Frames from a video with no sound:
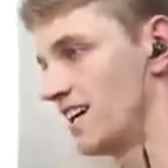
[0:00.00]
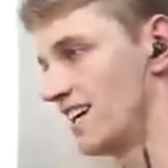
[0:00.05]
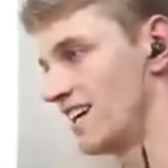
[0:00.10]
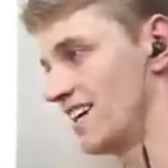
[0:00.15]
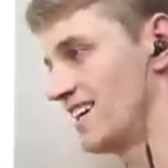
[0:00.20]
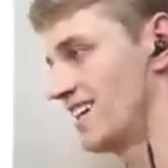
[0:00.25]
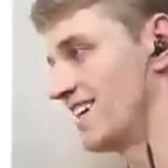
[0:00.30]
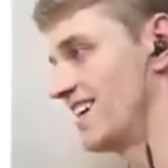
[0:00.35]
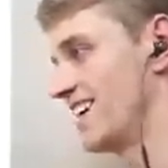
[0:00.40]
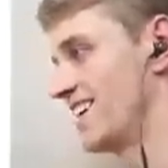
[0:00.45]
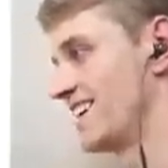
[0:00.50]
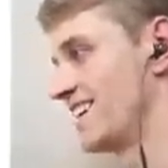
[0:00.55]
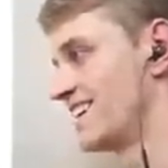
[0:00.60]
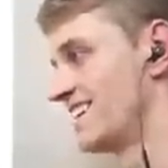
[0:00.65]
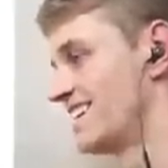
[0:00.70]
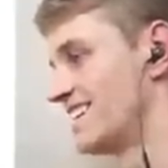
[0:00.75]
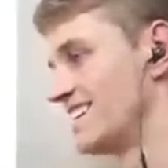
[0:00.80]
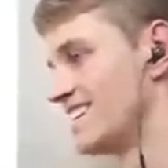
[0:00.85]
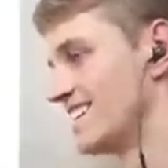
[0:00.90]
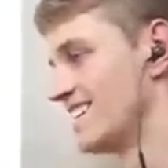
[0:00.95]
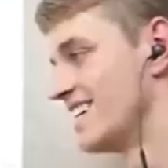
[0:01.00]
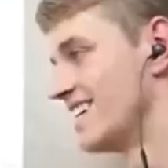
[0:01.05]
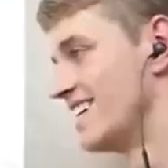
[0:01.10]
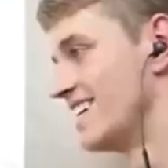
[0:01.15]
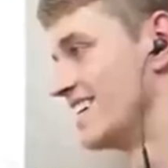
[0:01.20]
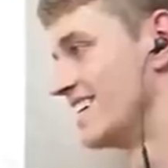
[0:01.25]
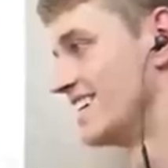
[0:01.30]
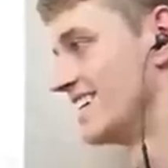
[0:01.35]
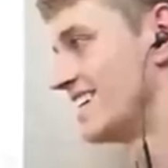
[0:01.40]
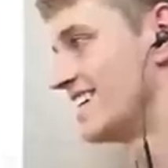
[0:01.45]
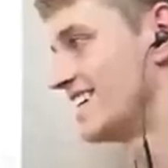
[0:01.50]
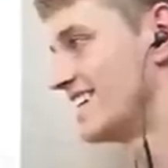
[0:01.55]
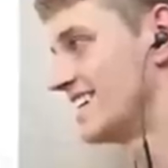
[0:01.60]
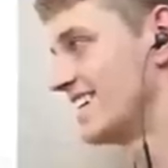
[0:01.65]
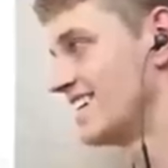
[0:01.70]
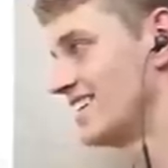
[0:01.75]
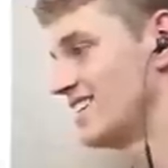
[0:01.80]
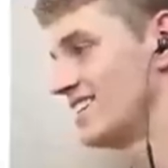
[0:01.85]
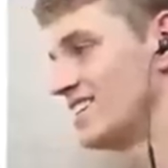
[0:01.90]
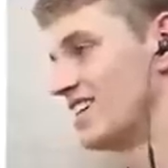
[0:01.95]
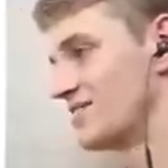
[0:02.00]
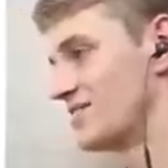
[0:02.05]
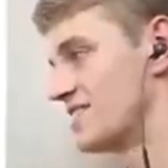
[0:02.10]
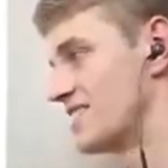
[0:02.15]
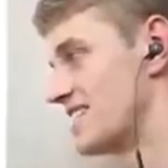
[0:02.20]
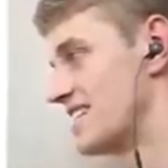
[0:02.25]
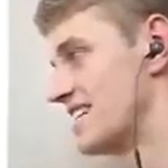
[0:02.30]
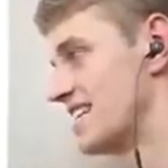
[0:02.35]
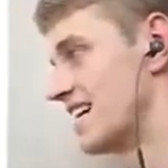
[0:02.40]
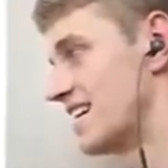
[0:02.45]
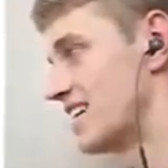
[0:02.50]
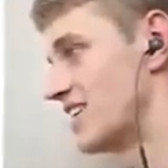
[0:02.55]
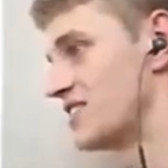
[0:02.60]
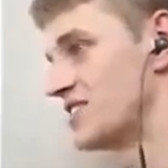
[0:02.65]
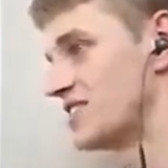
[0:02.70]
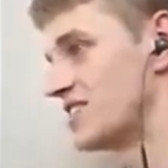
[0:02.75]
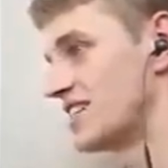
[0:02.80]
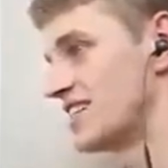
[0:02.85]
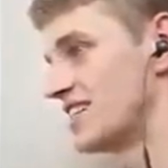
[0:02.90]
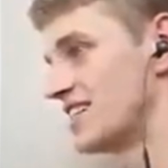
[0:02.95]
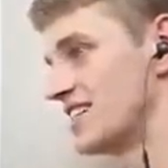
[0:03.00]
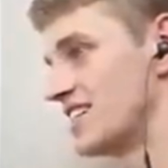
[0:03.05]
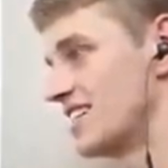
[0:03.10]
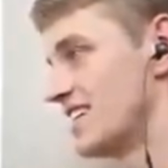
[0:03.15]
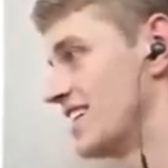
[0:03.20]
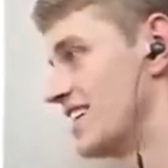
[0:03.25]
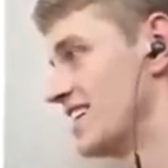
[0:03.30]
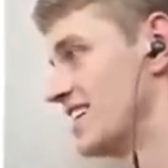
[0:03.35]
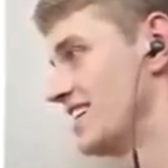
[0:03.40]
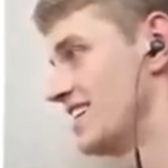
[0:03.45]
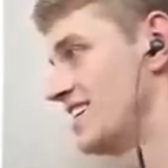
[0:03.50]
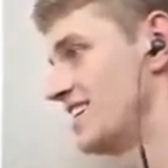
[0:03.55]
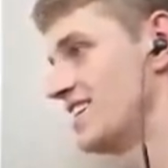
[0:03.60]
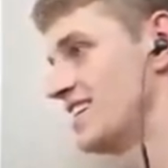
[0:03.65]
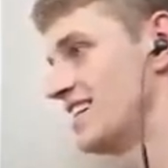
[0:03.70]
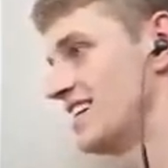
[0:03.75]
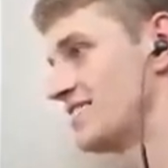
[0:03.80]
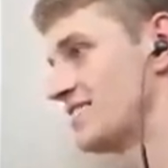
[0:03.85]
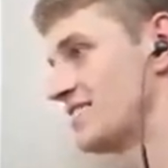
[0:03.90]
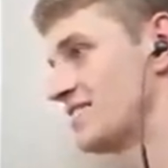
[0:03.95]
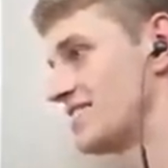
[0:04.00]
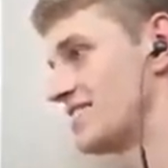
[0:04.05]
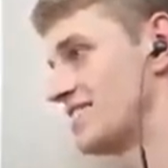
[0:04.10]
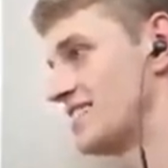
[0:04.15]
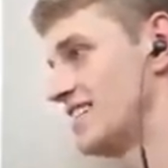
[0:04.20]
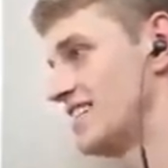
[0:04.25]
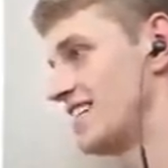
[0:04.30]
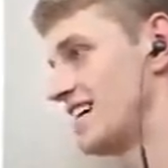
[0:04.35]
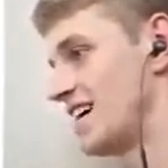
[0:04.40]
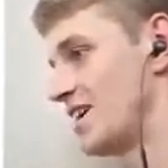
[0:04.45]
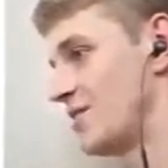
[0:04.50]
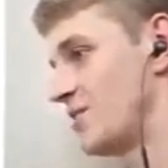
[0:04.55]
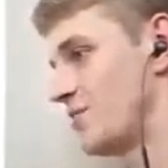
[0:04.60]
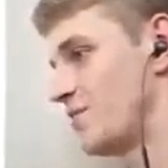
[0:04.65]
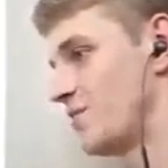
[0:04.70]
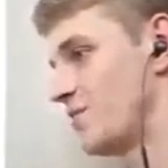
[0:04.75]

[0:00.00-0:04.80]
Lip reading: you love to see that, don't you? You love to see that.